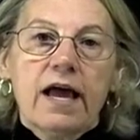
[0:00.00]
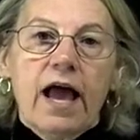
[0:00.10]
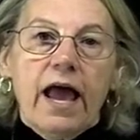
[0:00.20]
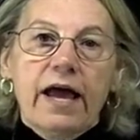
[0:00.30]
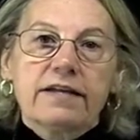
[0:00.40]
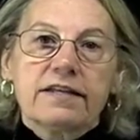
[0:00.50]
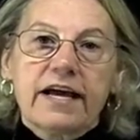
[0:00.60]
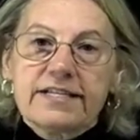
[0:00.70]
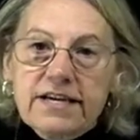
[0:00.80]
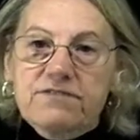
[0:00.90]
and the
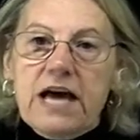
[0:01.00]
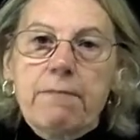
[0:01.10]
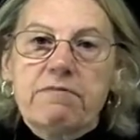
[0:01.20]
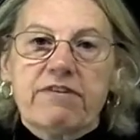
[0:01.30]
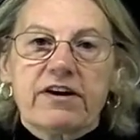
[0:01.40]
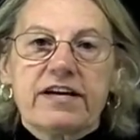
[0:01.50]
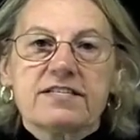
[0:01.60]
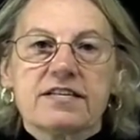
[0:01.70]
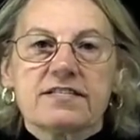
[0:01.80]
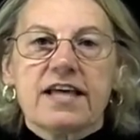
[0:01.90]
idea of time
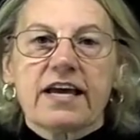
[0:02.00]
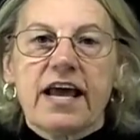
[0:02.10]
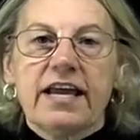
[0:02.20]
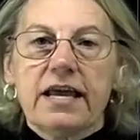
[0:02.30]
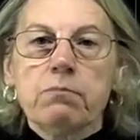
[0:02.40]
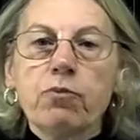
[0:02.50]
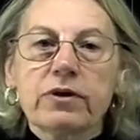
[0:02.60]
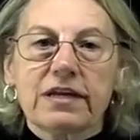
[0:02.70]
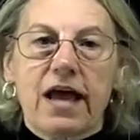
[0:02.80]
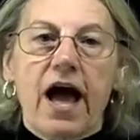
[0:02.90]
invariance is that an
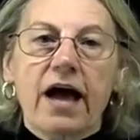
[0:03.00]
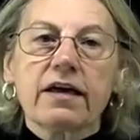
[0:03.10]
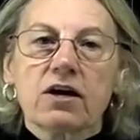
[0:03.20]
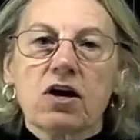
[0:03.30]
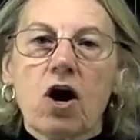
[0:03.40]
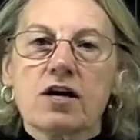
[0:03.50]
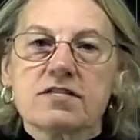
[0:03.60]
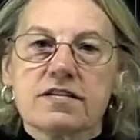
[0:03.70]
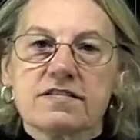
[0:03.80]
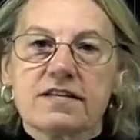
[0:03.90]
input lag
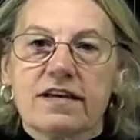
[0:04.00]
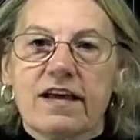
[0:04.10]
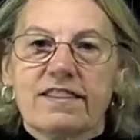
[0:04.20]
causes